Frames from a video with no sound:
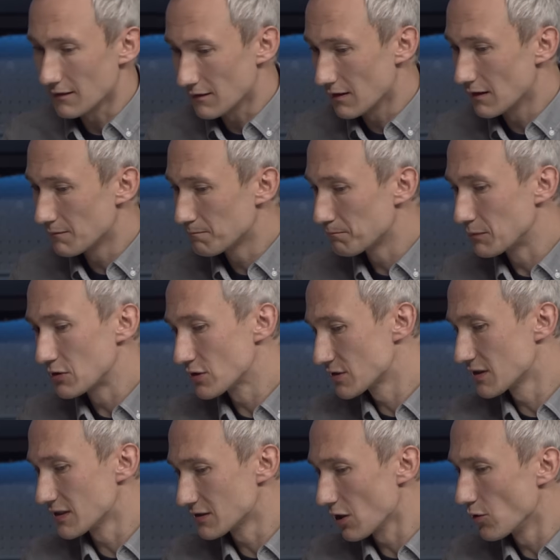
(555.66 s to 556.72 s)
And does
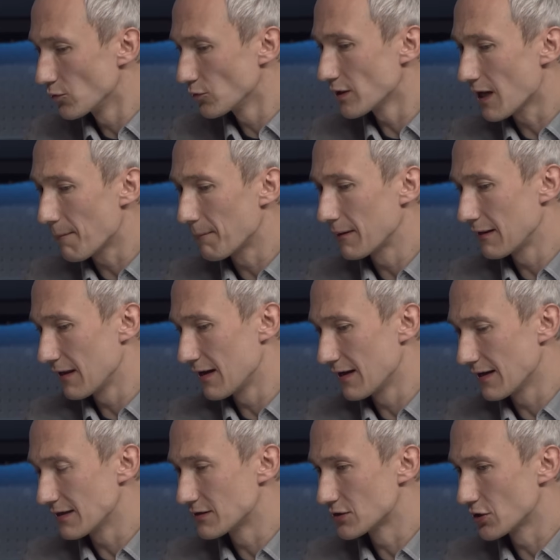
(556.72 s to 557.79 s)
this only
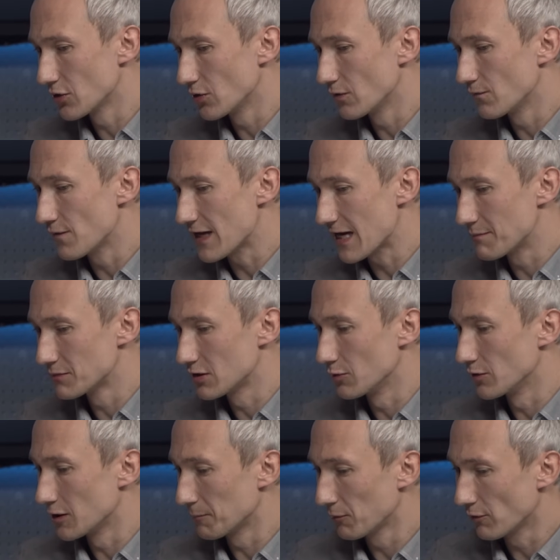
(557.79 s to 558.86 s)
apply to VMs that
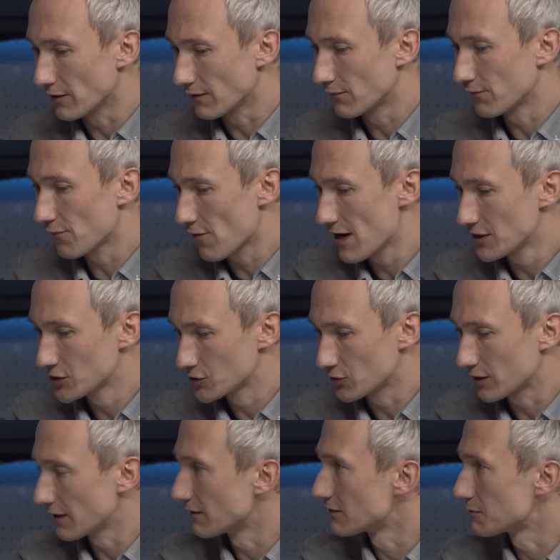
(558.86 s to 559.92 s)
we're deploying fresh, or
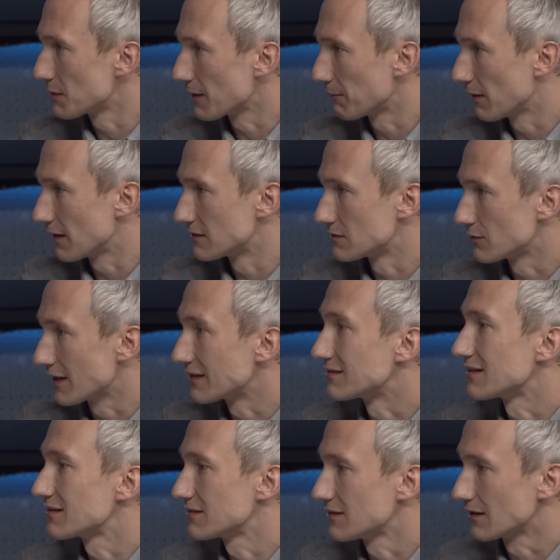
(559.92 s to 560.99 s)
can this be applied to
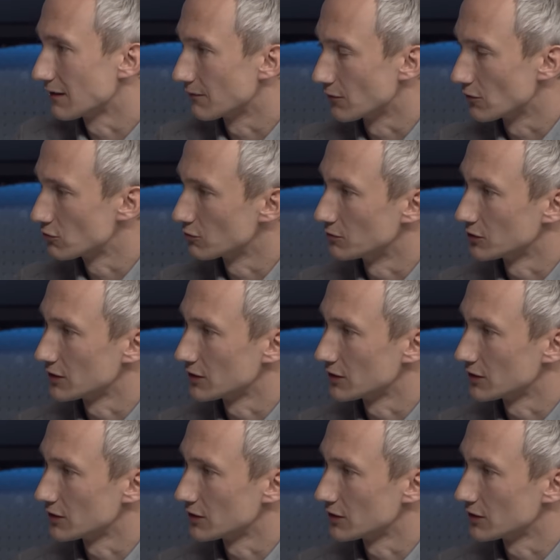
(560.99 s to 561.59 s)
existing virtual